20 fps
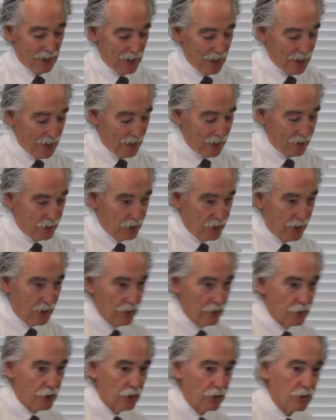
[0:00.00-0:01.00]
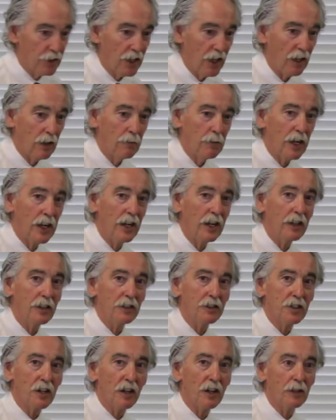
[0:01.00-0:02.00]
And you tell them ahead
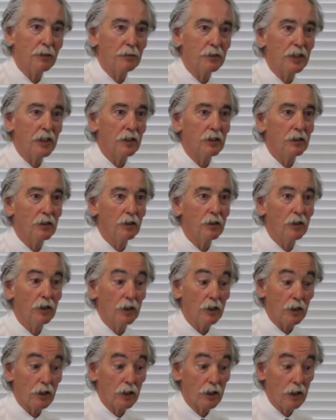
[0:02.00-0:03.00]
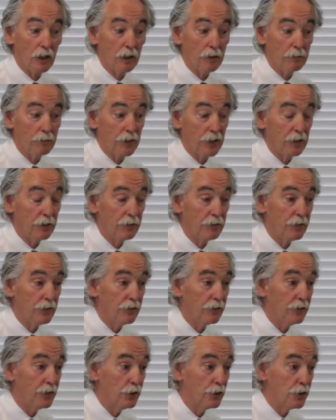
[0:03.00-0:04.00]
of time that, look,
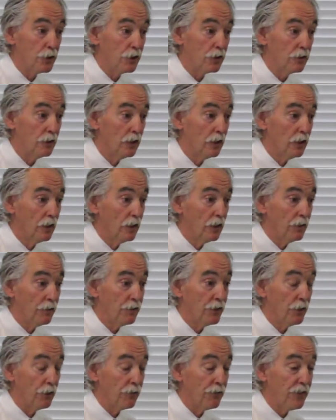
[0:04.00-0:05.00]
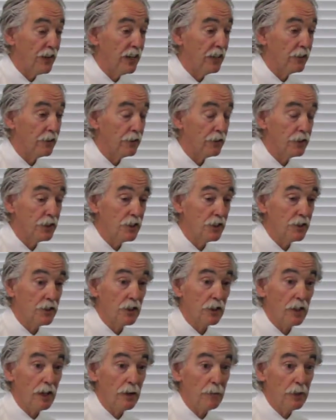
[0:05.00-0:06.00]
if you should feel faint or dizzy,
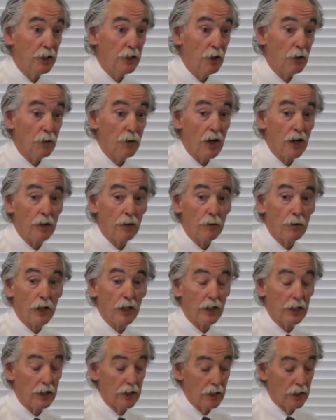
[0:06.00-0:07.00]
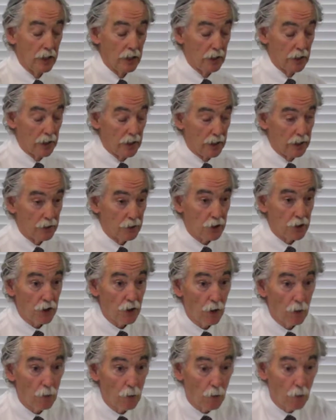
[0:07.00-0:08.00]
let me know right away. And
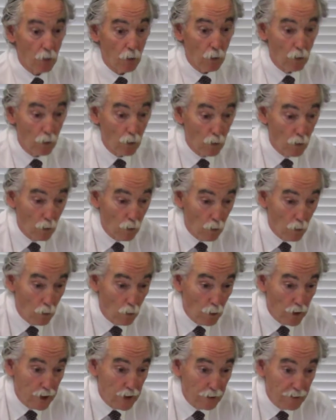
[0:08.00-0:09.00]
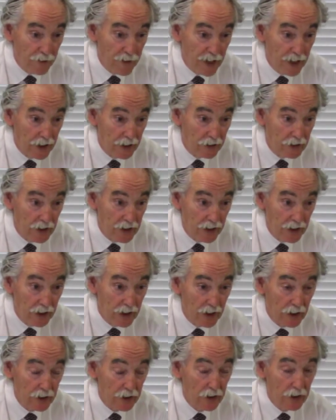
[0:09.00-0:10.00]
so if they
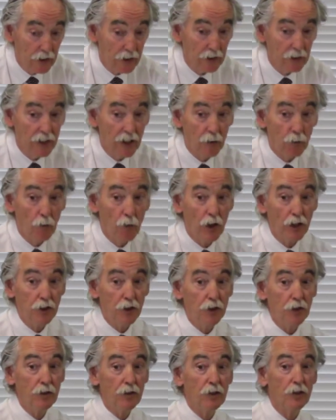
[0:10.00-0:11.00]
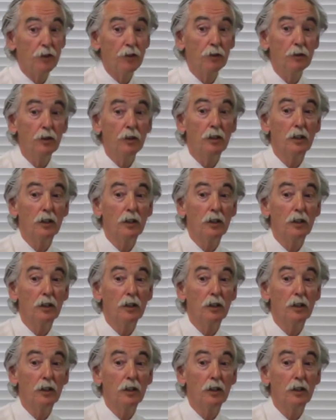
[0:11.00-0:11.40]
did, then what you do